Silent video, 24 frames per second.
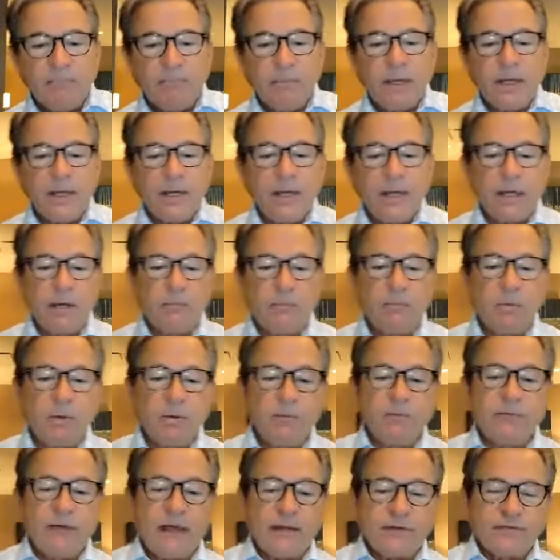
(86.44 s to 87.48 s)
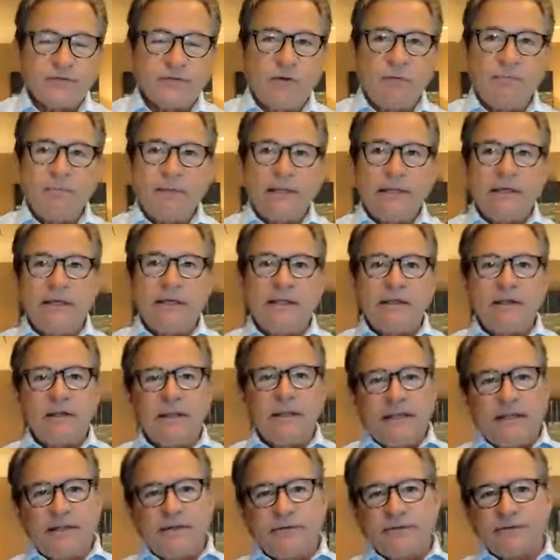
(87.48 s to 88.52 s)
But we've got so many
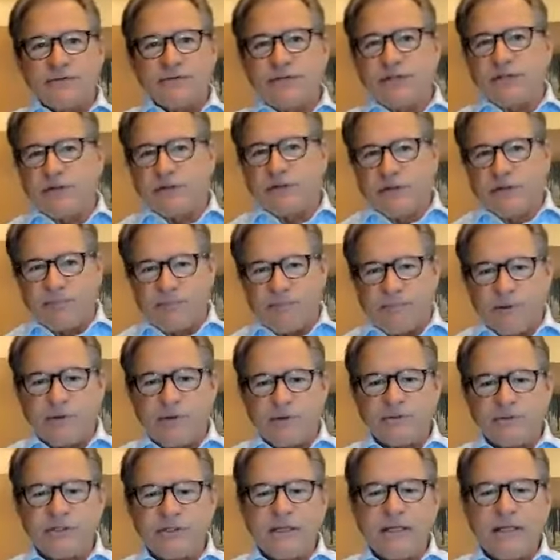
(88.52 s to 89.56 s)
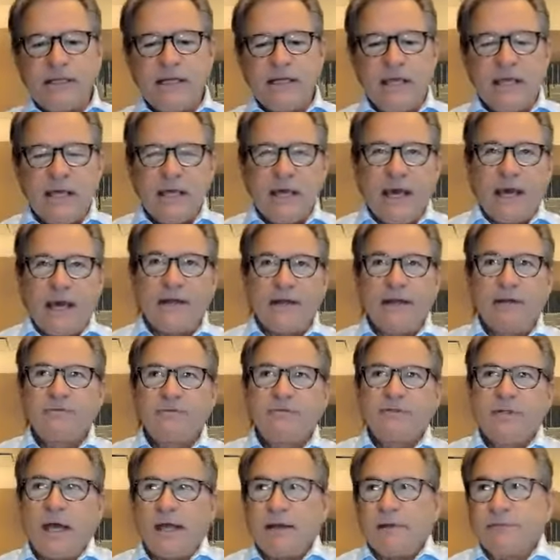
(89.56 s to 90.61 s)
leaders that are emerging. I know
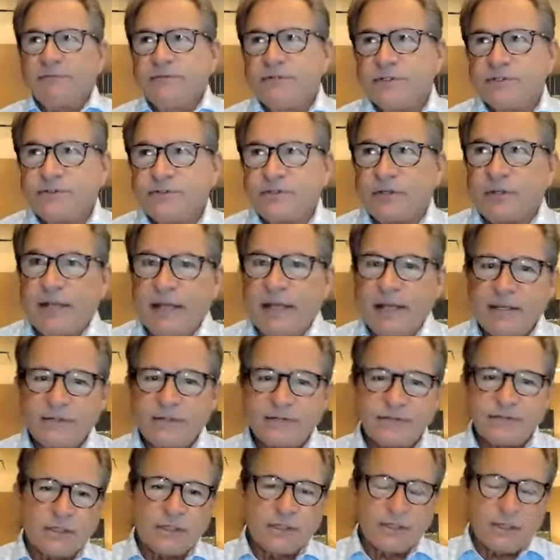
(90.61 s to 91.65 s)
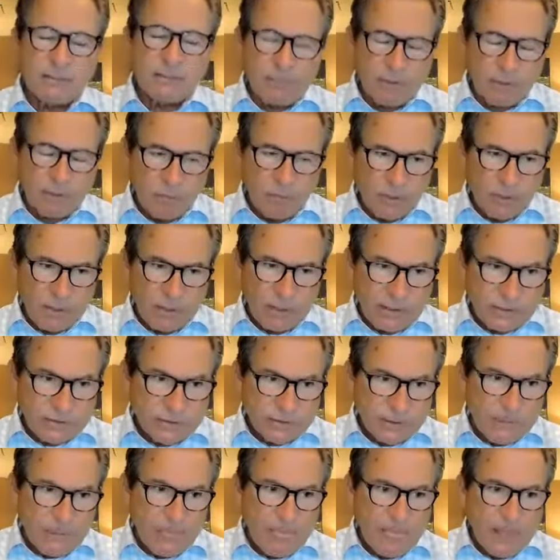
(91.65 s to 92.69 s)
just the last couple of weeks,
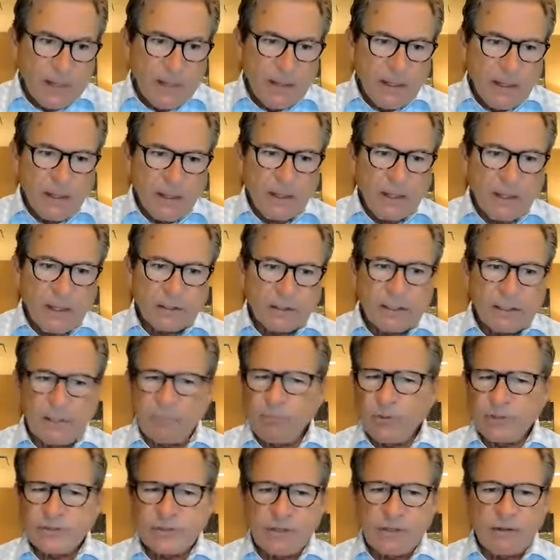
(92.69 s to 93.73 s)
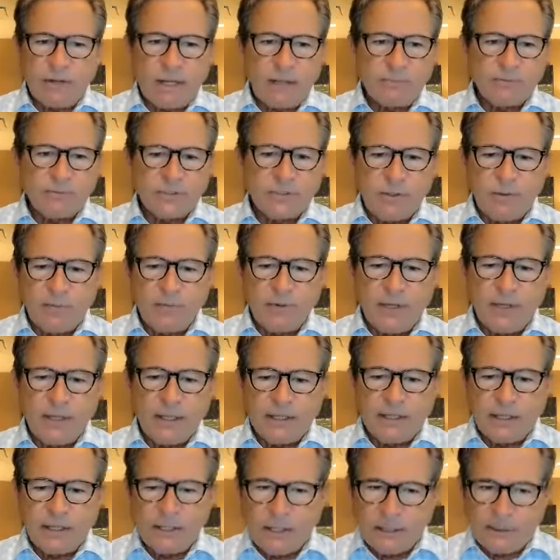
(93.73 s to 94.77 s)
a couple of weeks ago, I was
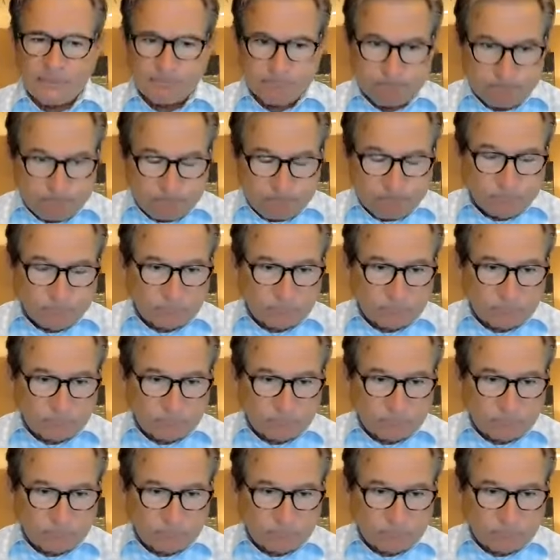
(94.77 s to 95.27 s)
on